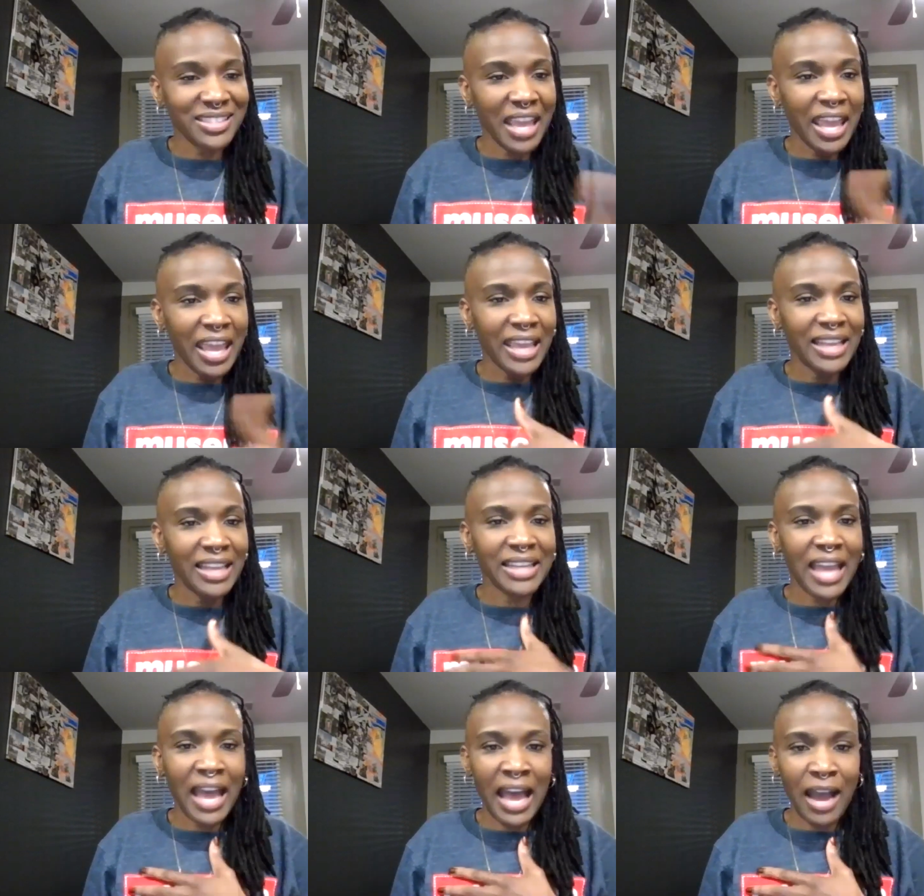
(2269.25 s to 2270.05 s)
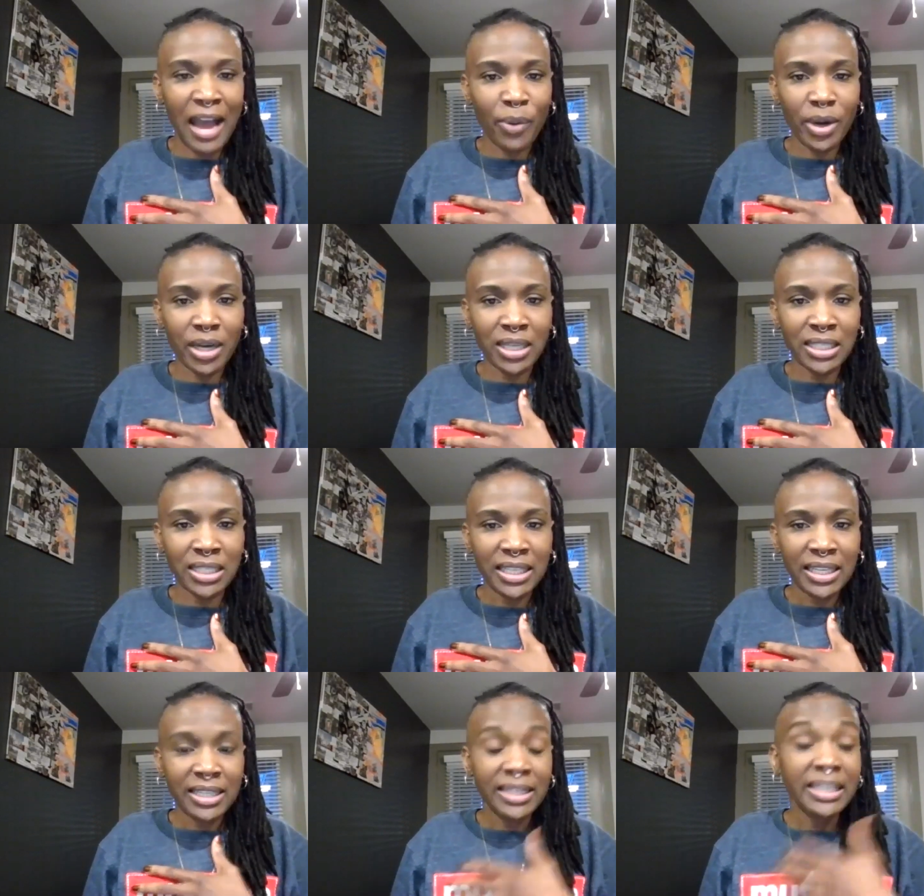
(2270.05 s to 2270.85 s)
and our
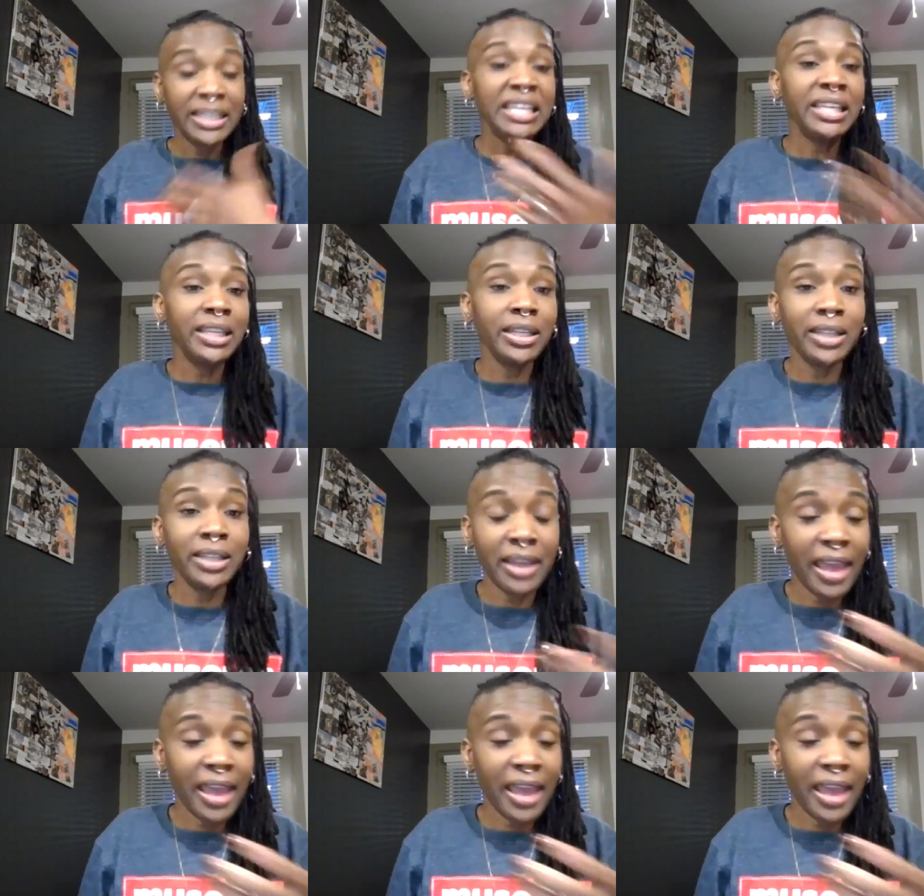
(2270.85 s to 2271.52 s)
need